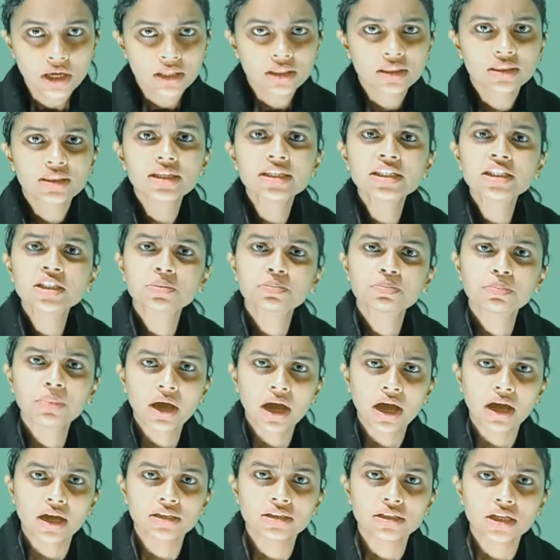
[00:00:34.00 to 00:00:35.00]
This
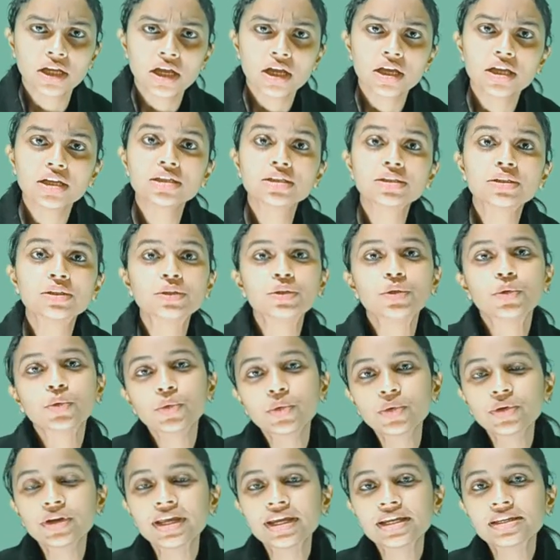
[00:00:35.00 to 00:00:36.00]
part is
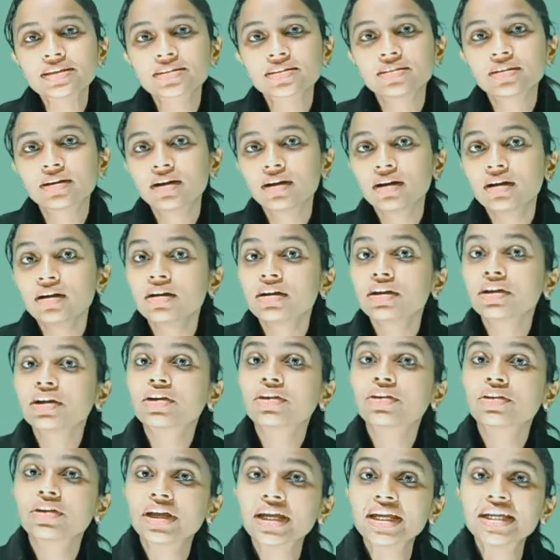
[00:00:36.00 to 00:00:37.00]
known as the
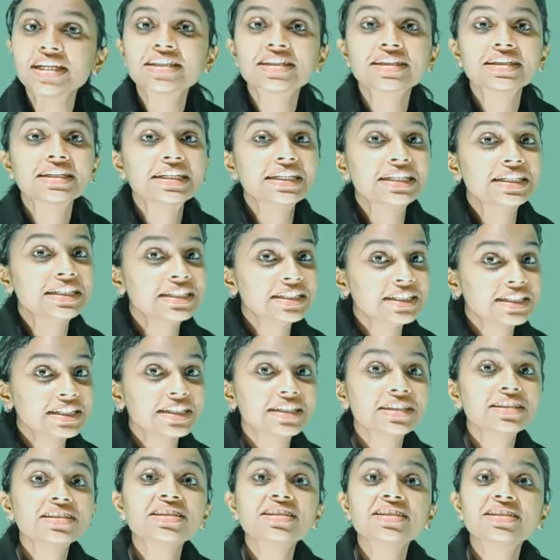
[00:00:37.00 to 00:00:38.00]
Great
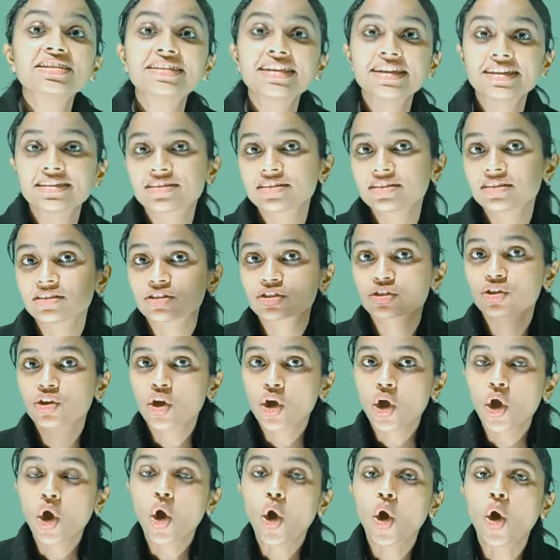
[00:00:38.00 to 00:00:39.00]
Indian Desert
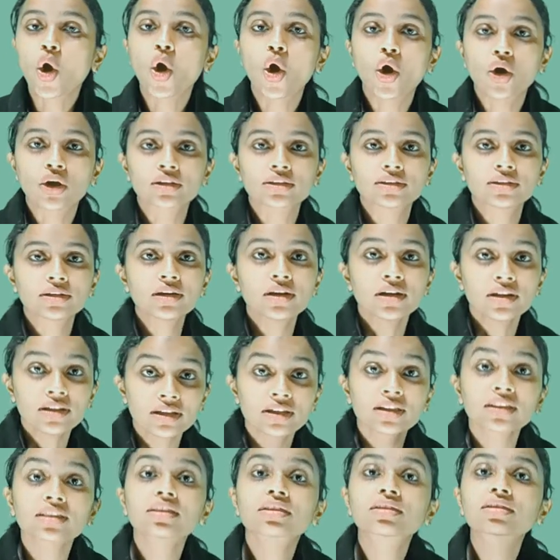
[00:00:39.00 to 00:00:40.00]
or the
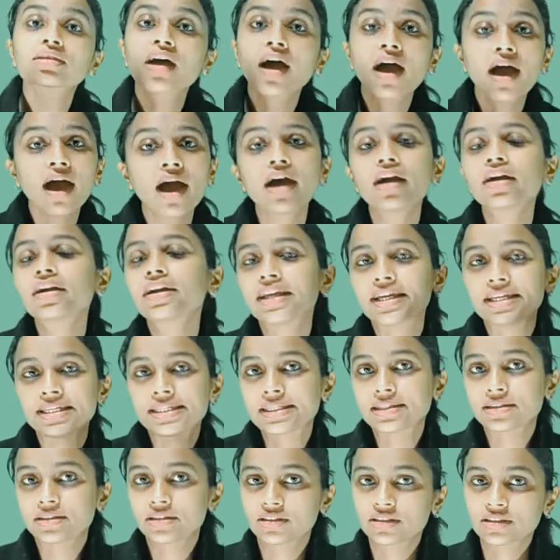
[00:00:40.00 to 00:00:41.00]
Thar
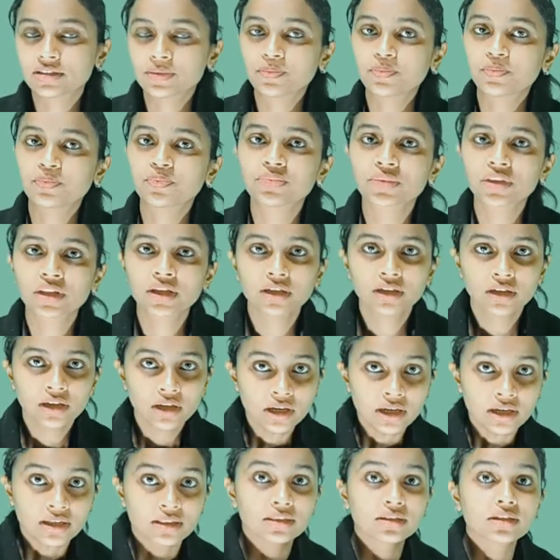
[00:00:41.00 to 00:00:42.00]
Desert.
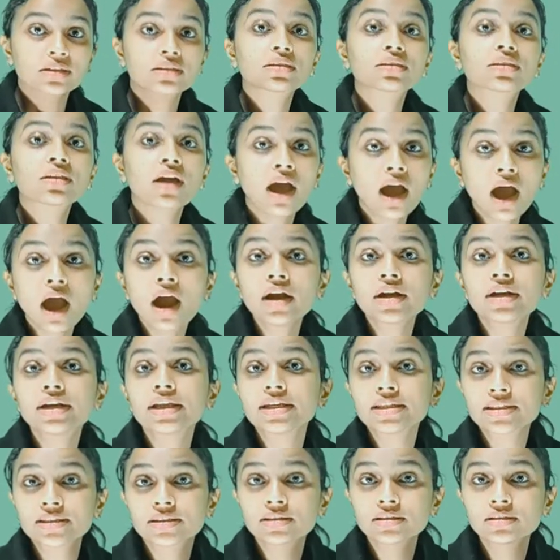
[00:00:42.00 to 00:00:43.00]
The Thar
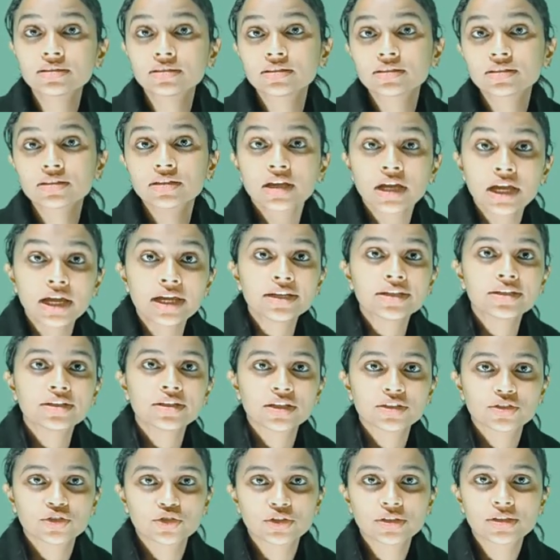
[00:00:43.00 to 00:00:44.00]
Desert
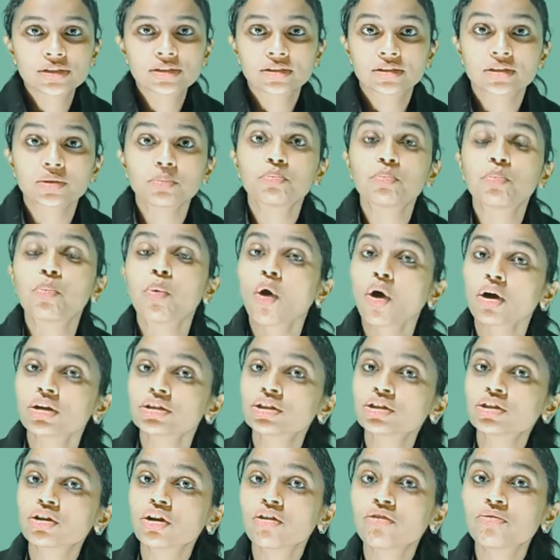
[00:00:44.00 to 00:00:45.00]
touches the
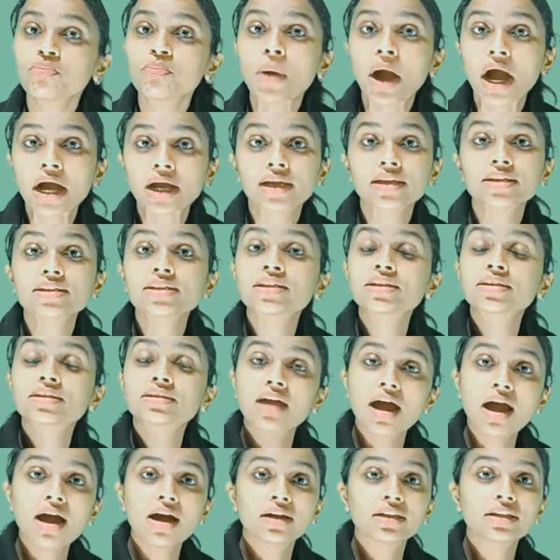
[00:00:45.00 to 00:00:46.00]
border of
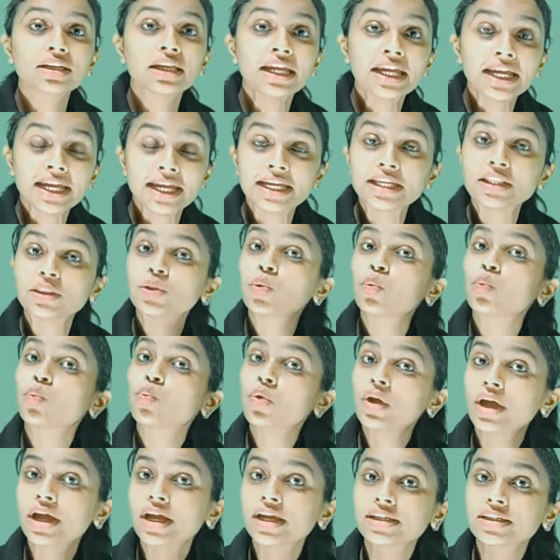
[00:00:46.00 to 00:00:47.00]
Pakistan in the
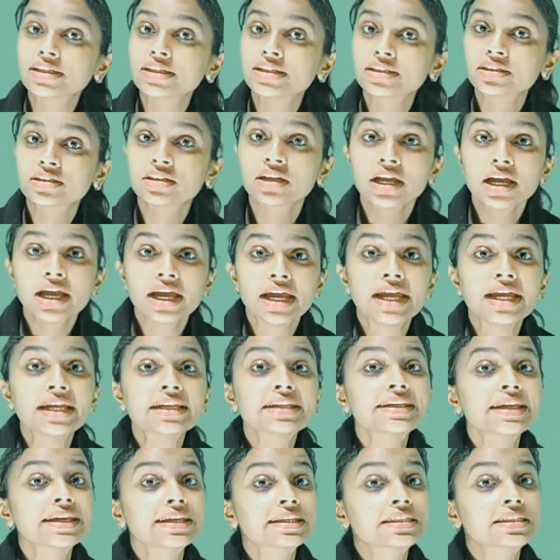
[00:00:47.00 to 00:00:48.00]
west.
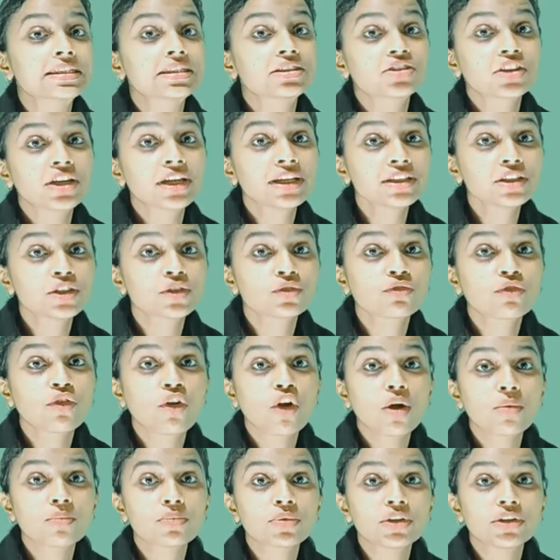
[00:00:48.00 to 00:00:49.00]
It extends
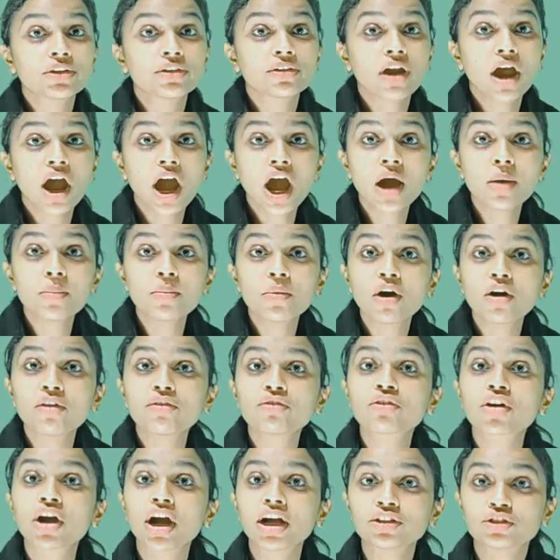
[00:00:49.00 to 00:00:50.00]
from the Ram
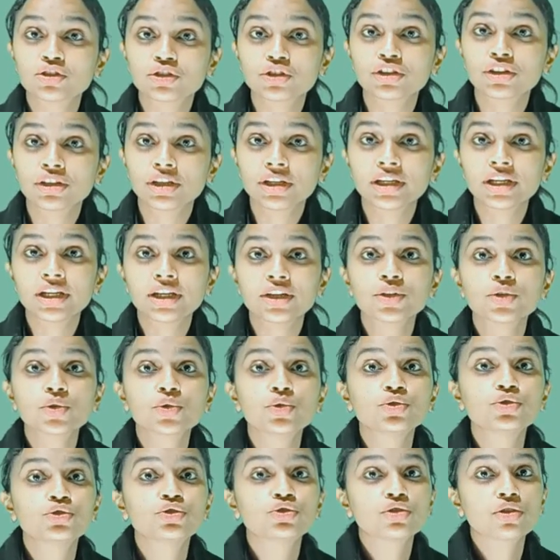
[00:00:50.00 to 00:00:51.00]
of Kachi in
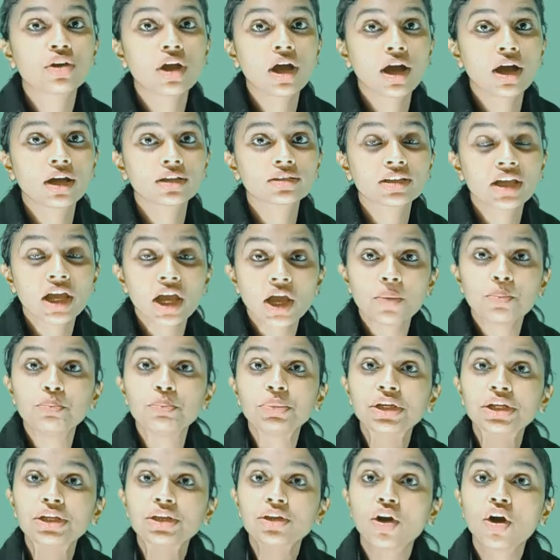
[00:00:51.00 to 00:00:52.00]
Gujarat
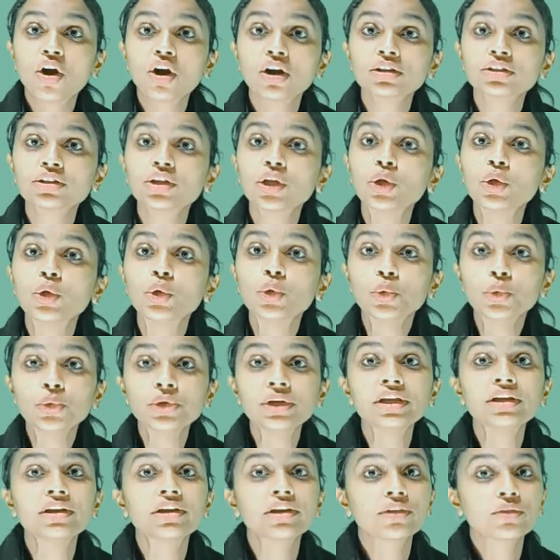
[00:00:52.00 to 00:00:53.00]
beyond the
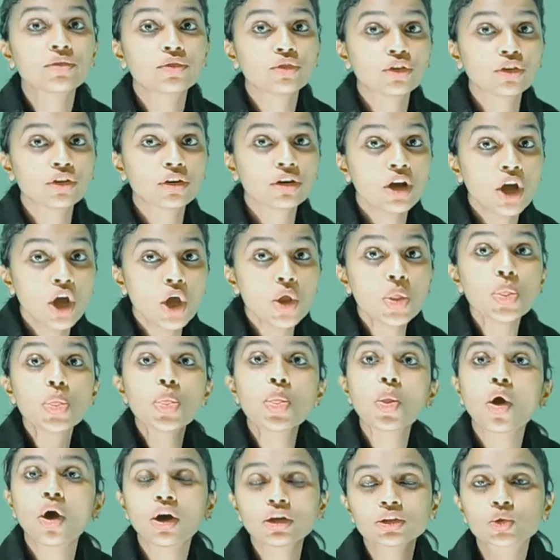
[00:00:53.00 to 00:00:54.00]
Luni River
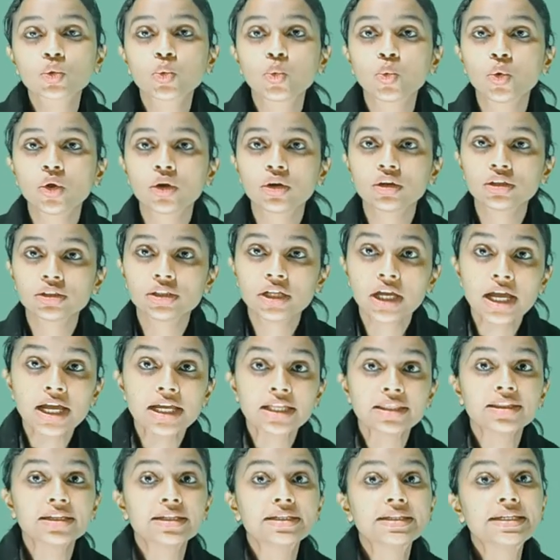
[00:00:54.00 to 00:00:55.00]
northward.
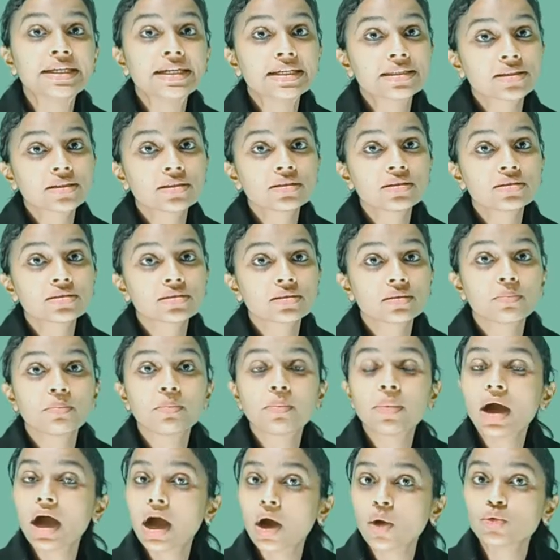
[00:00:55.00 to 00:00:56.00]
The desert is
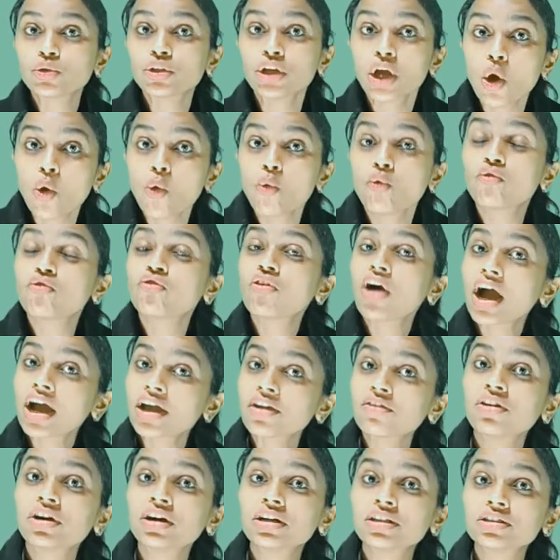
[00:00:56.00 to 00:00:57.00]
about
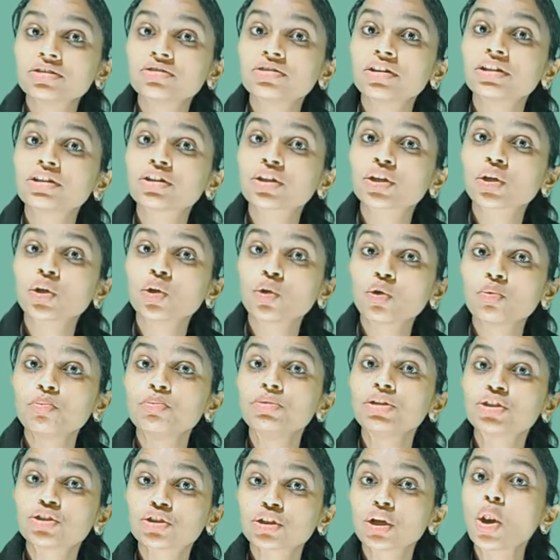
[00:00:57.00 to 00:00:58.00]
500
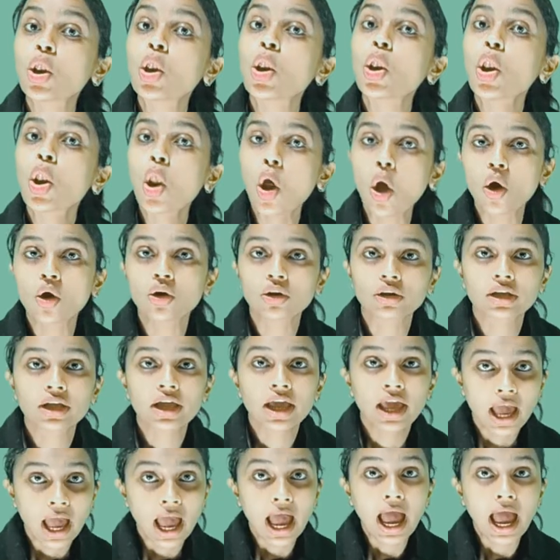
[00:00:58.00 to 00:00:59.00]
km long
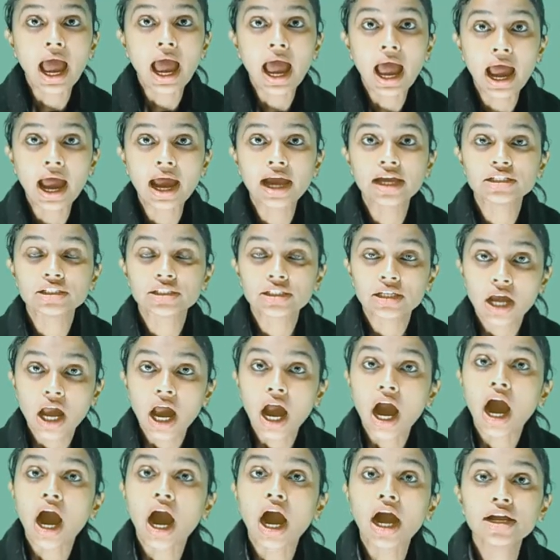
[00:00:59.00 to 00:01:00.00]
and
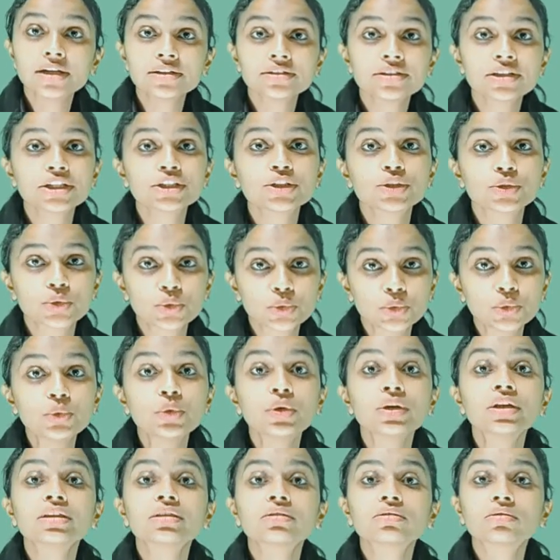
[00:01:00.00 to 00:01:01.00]
100
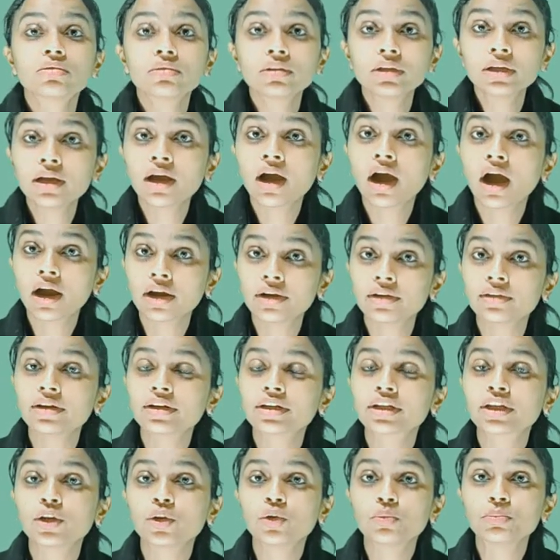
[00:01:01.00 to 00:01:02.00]
to
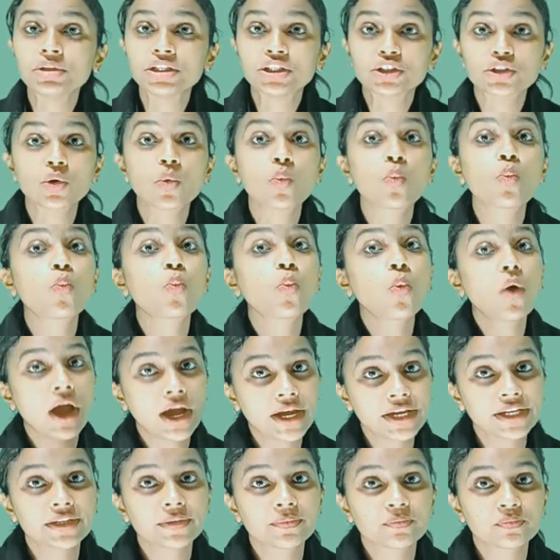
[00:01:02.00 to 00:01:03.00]
300 km
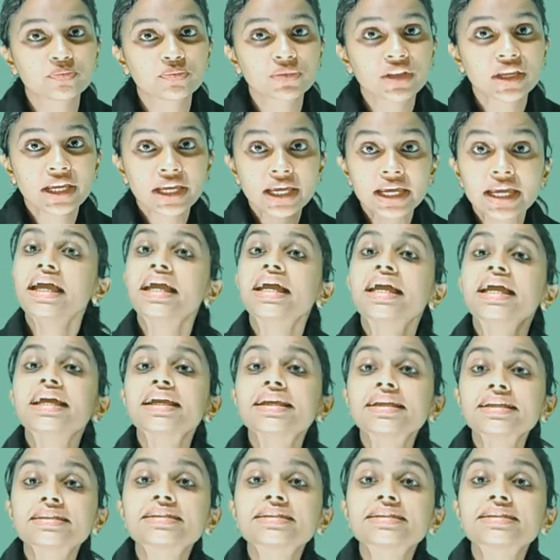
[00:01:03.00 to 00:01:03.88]
wide. It